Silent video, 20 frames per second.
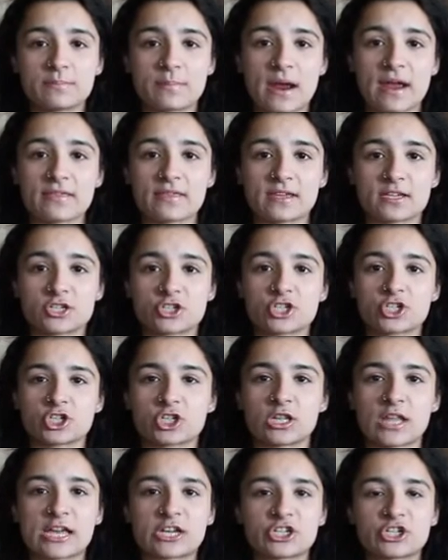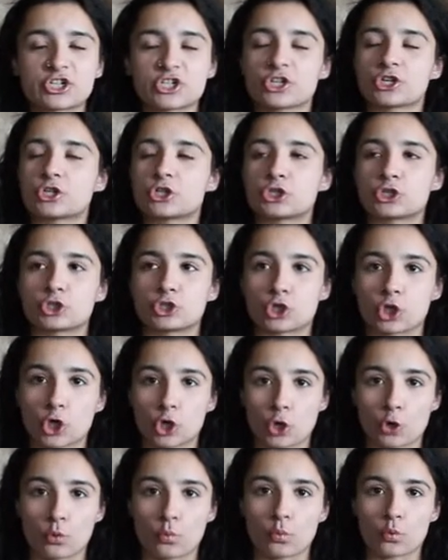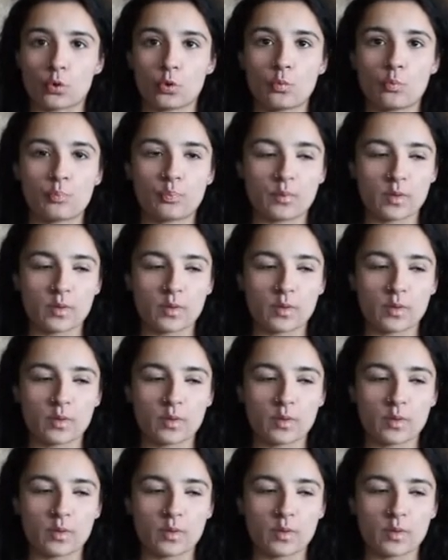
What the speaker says: by the Schlesinger Group,